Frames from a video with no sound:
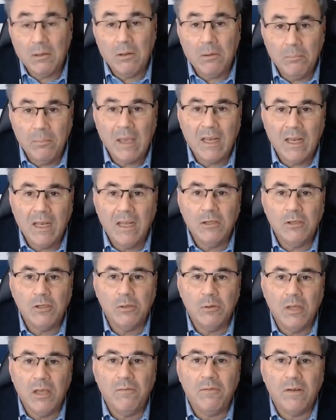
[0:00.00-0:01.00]
may lead to
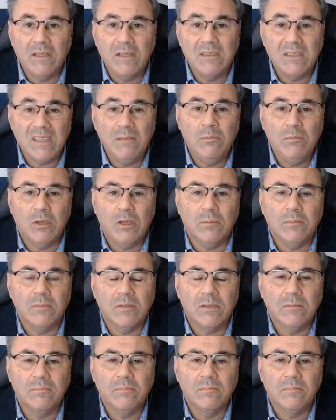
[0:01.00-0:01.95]
different symptoms.